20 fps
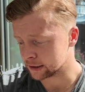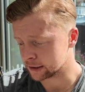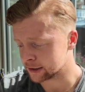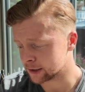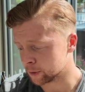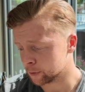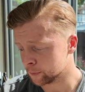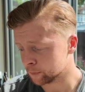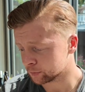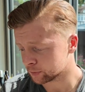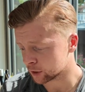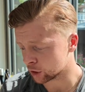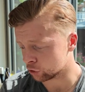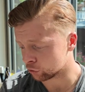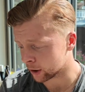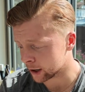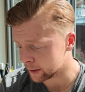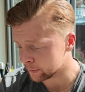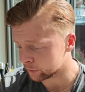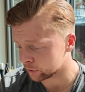So
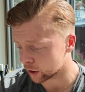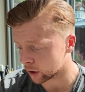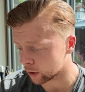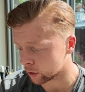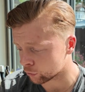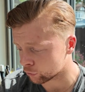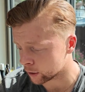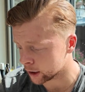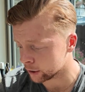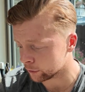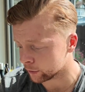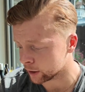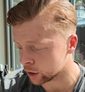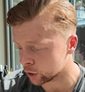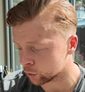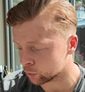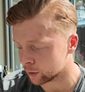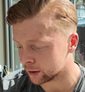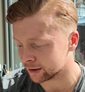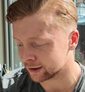grapes are a really, really
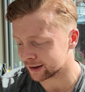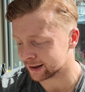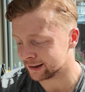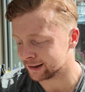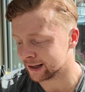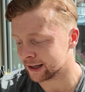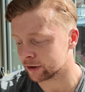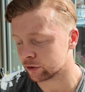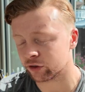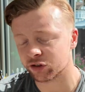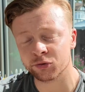good one to consider.